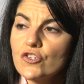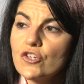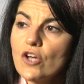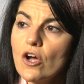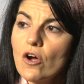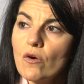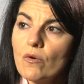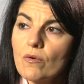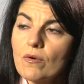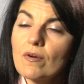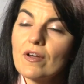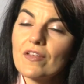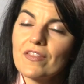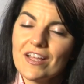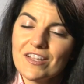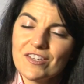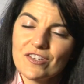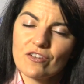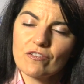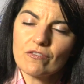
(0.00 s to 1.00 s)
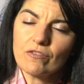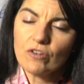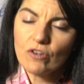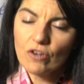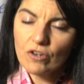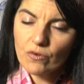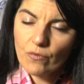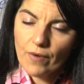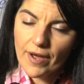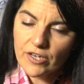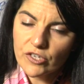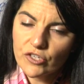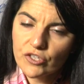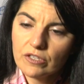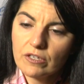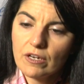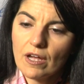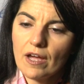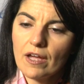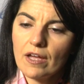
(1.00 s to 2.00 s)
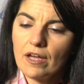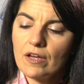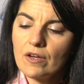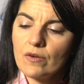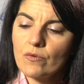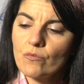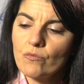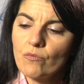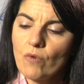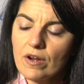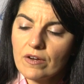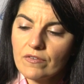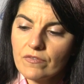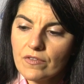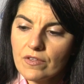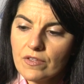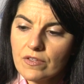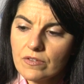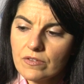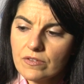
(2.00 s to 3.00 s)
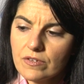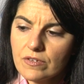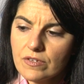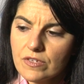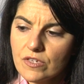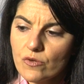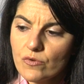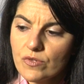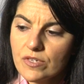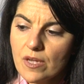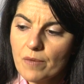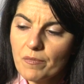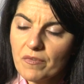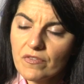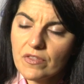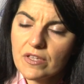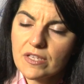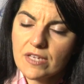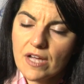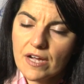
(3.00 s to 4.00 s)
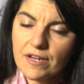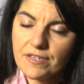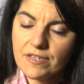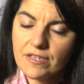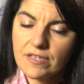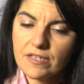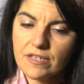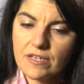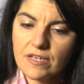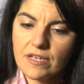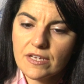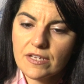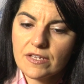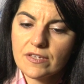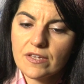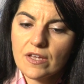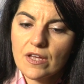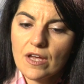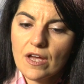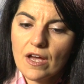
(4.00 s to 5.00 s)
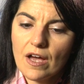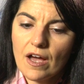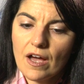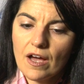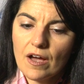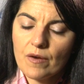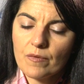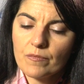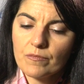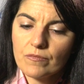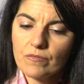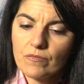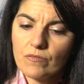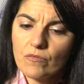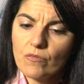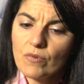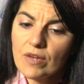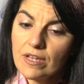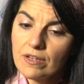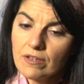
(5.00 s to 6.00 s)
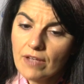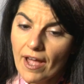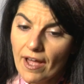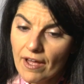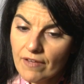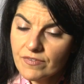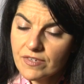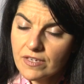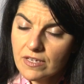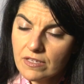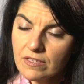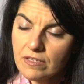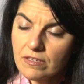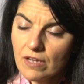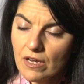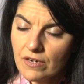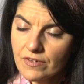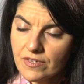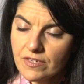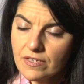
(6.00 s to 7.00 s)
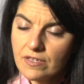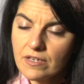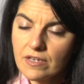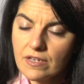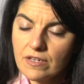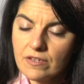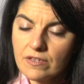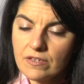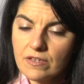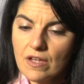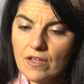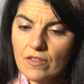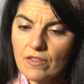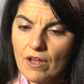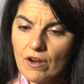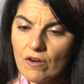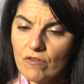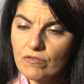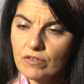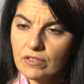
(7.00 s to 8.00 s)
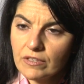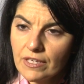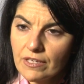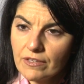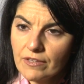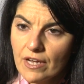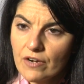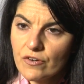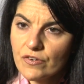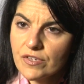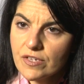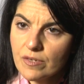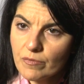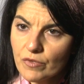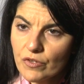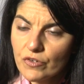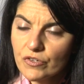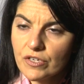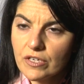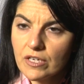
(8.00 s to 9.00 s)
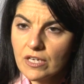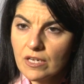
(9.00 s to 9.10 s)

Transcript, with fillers: So, well, that's a good question. Uh, one of the so some of the toxicities um, we have seen toxicities that are that are similar to